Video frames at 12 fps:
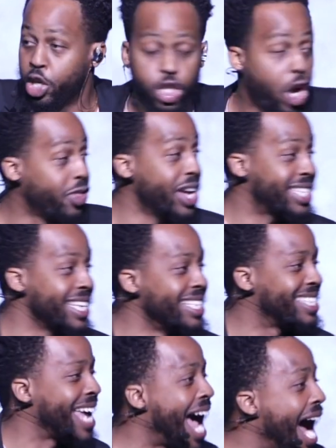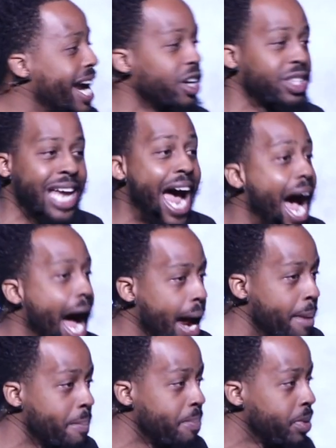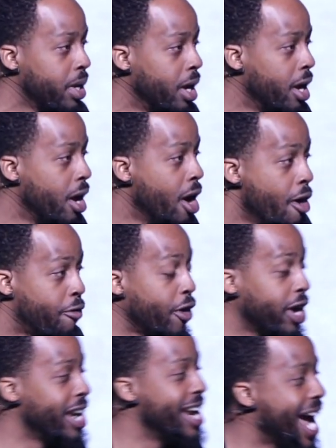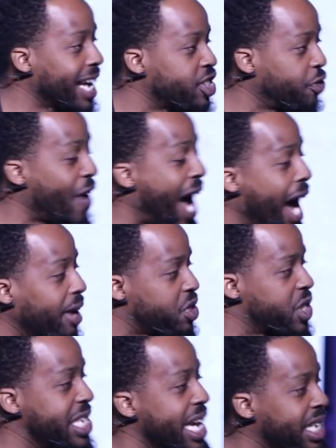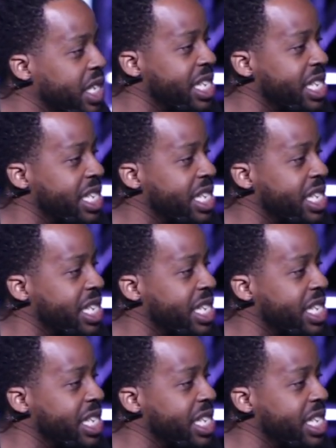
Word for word: So, this entire time, for the next five, six,